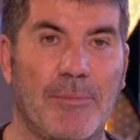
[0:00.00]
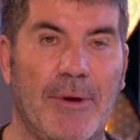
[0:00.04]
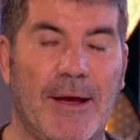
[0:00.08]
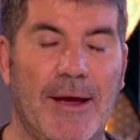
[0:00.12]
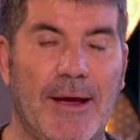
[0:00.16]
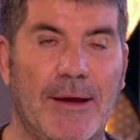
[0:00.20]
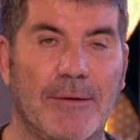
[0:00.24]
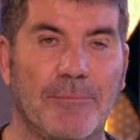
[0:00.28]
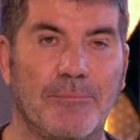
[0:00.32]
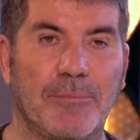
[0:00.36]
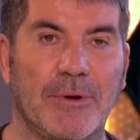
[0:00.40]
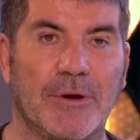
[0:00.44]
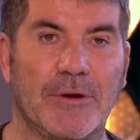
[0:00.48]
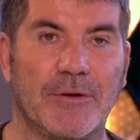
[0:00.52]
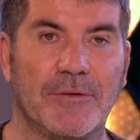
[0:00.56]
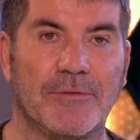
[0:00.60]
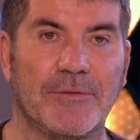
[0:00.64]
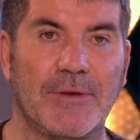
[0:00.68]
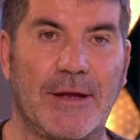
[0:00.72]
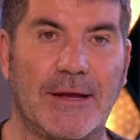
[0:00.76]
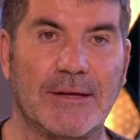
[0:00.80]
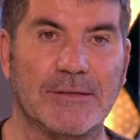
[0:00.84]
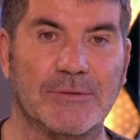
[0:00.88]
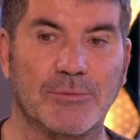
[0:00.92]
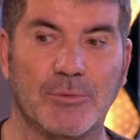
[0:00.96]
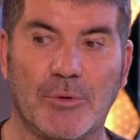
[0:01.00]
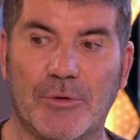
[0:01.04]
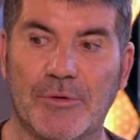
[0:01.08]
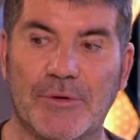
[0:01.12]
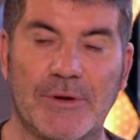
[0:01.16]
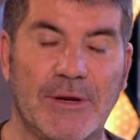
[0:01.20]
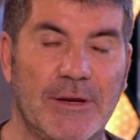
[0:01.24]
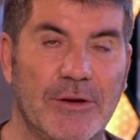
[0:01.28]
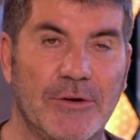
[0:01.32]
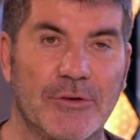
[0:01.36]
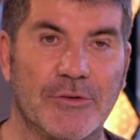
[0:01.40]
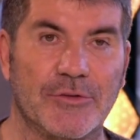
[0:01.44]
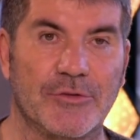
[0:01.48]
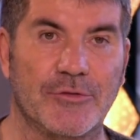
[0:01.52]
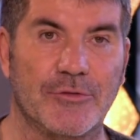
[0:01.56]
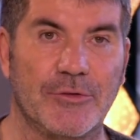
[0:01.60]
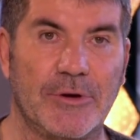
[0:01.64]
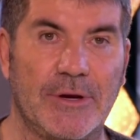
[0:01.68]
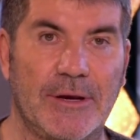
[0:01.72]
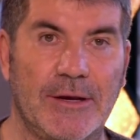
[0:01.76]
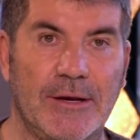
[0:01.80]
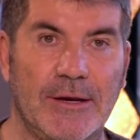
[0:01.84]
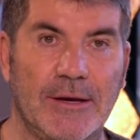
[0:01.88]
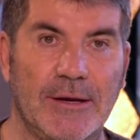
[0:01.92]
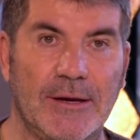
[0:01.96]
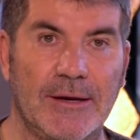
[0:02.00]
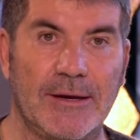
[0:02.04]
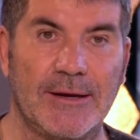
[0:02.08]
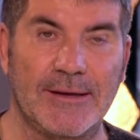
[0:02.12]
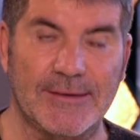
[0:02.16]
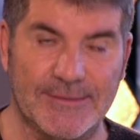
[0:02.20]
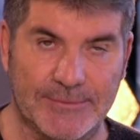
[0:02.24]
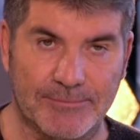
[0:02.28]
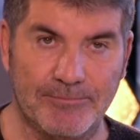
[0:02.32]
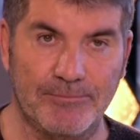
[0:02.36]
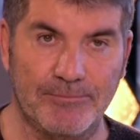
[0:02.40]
band because that's what the industry is